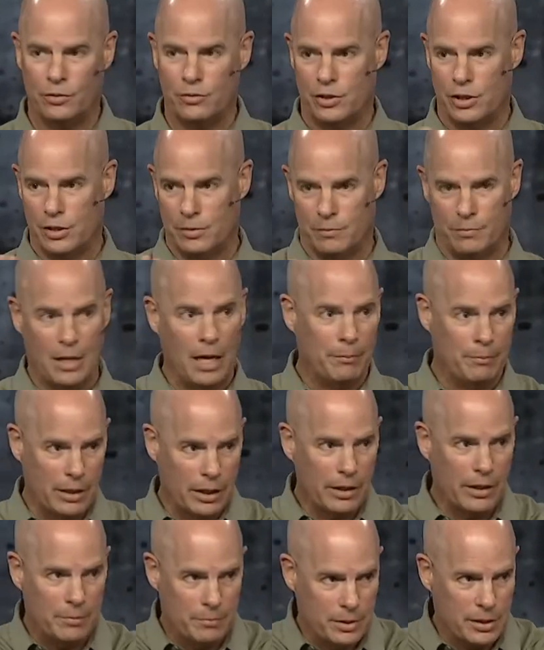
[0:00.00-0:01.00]
She's now
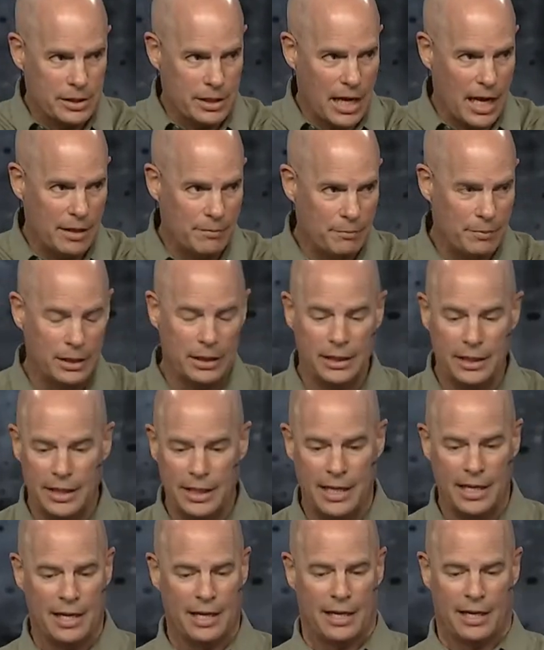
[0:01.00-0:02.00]
buried beside Billy
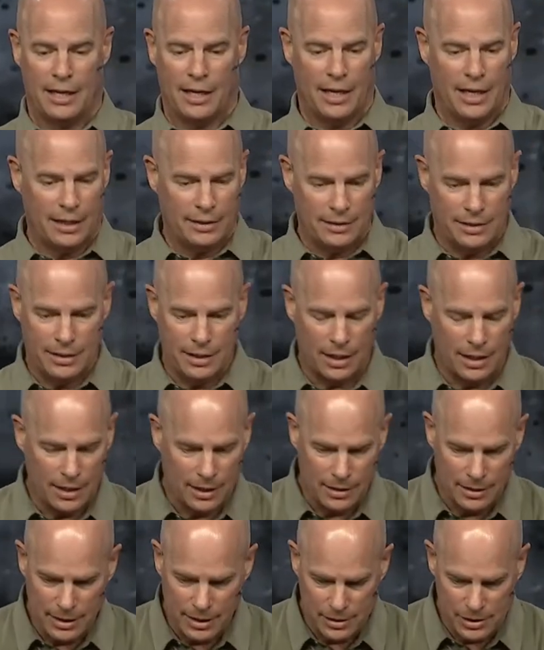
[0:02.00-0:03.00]
at, uh,
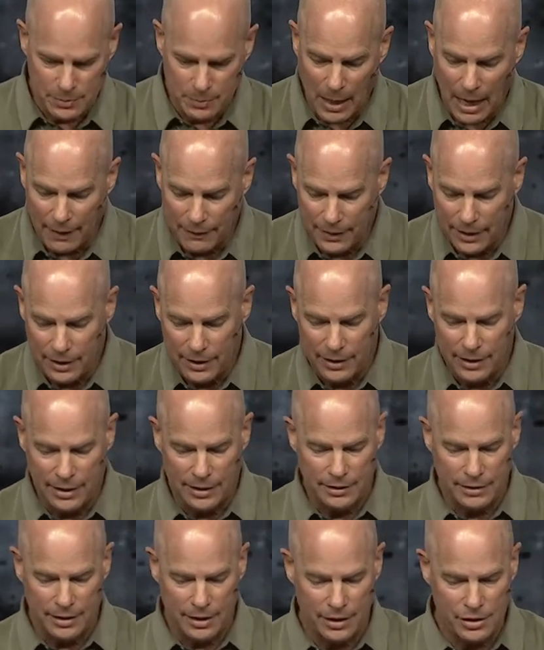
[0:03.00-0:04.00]
at a spot there
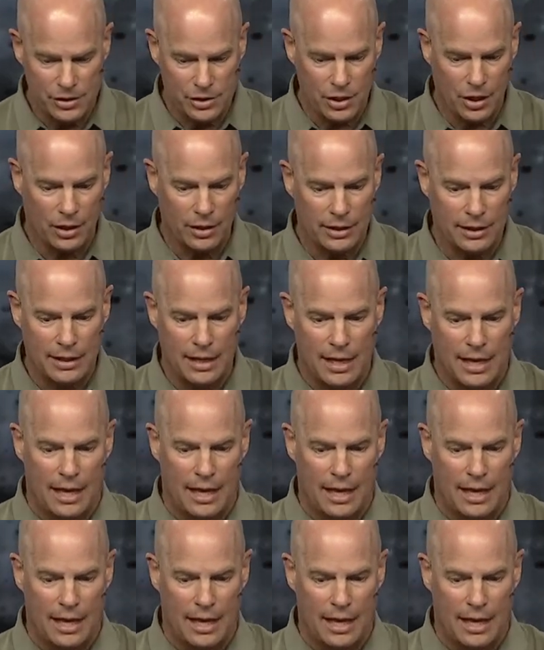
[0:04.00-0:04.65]
in, in Charlotte,